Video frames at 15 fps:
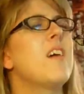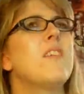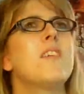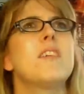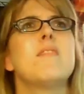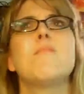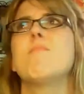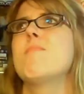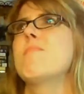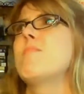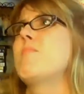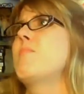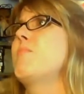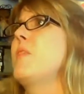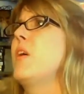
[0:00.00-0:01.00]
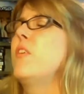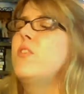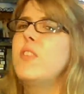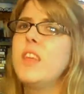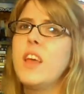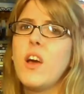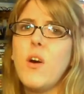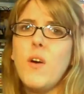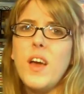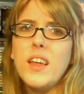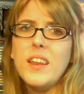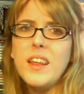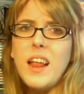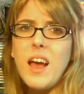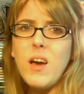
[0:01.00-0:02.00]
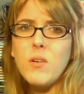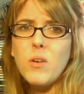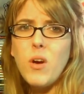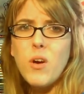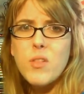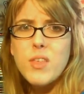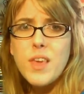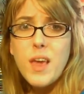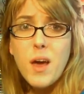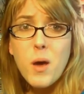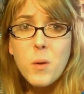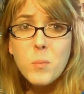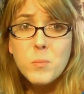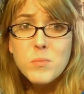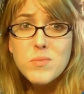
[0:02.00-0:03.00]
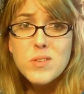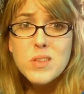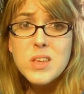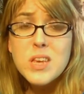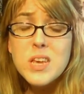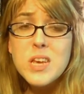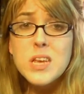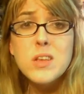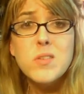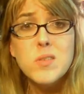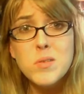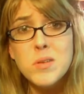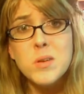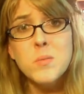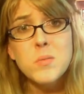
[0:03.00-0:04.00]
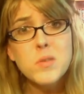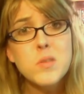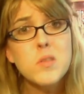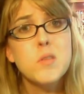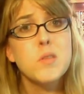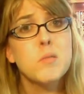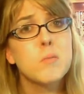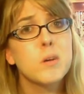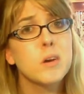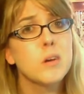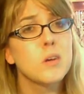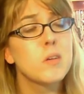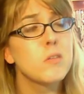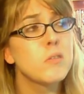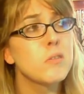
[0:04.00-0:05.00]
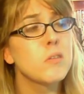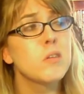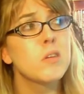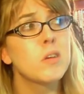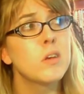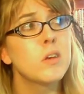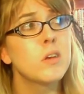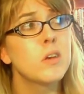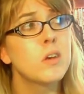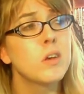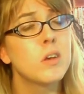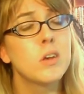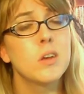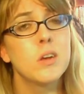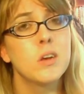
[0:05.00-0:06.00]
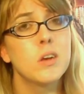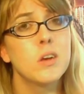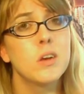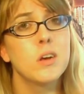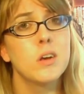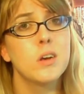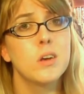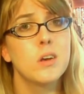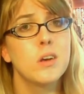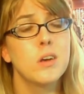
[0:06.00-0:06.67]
out, and hopefully I'll edit out all the ums. So I will see you guys in